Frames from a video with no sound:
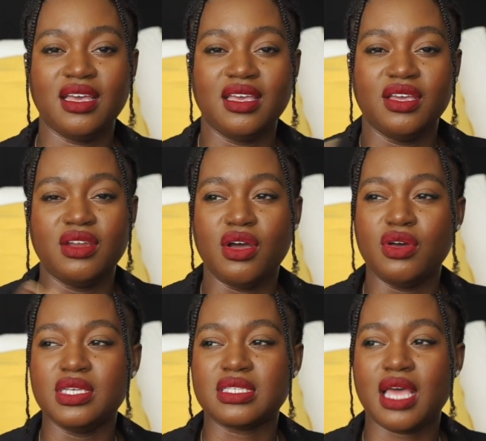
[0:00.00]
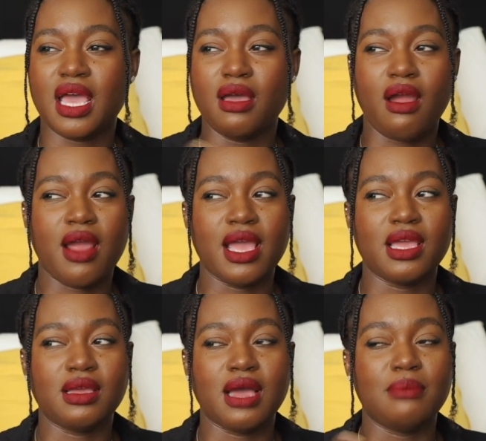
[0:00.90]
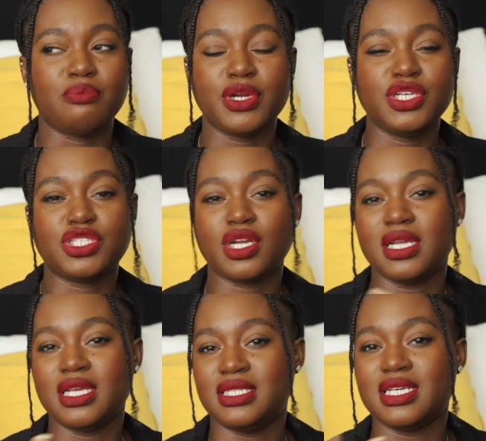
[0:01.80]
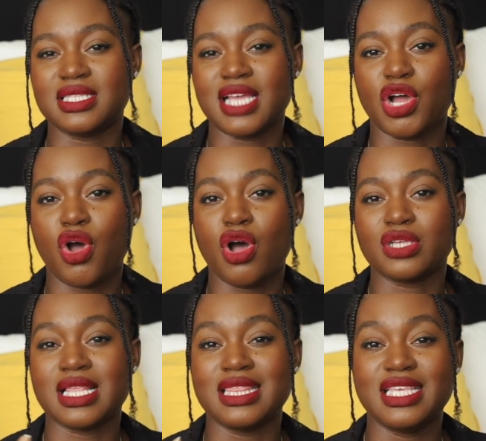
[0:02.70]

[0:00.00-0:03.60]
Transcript: You know, it's like, all right, I'm pretty sure it does not cost